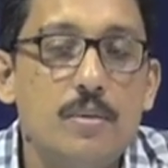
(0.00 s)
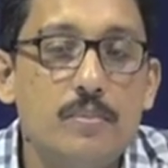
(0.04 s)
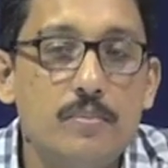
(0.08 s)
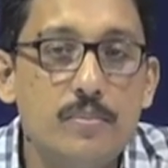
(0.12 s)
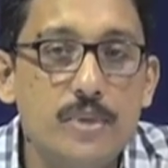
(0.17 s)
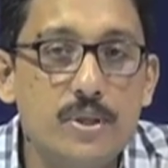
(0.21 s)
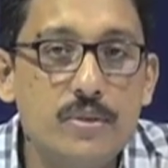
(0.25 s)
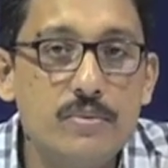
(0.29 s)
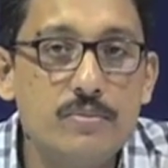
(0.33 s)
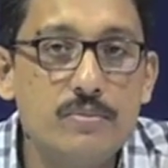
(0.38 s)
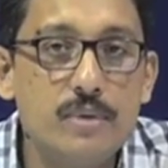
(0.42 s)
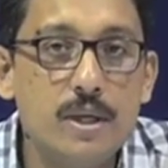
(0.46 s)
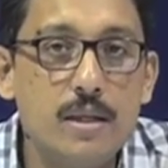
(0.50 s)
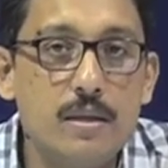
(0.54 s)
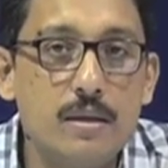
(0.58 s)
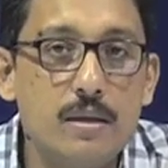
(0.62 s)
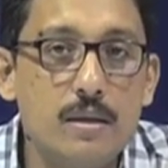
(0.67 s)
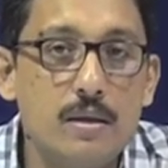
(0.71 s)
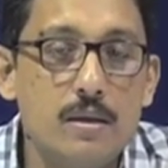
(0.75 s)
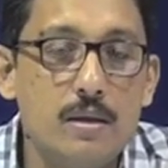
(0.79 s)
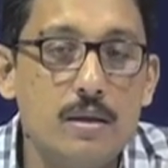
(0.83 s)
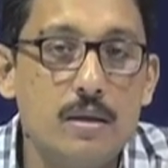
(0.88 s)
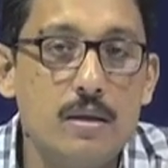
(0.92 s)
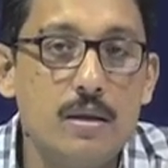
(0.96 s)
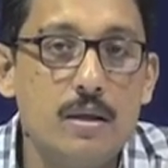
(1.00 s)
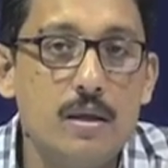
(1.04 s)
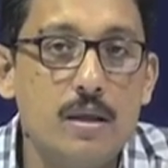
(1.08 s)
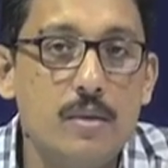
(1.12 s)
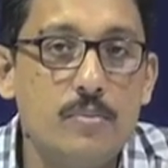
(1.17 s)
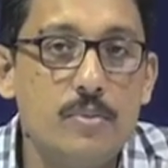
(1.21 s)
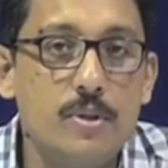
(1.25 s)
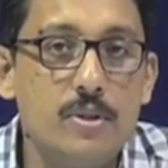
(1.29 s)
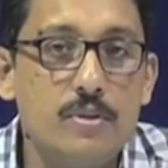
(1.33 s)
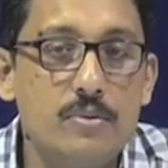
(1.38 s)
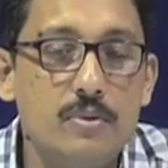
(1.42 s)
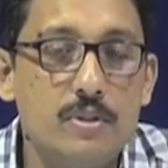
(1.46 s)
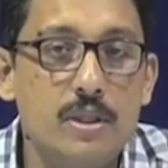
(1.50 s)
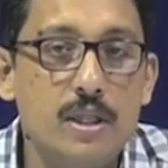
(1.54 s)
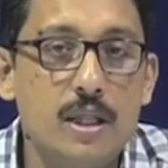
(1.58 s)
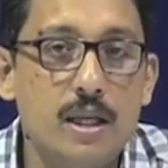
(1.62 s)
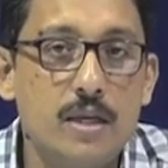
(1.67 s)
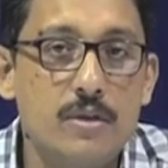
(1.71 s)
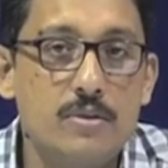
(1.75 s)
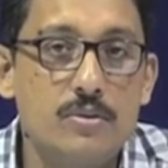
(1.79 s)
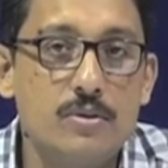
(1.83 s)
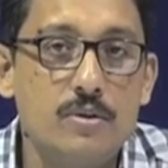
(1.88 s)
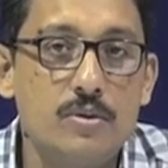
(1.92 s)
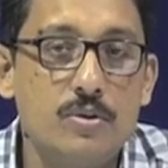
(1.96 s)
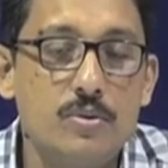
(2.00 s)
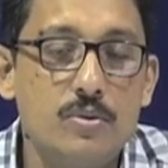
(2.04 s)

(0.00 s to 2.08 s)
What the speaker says: between the electron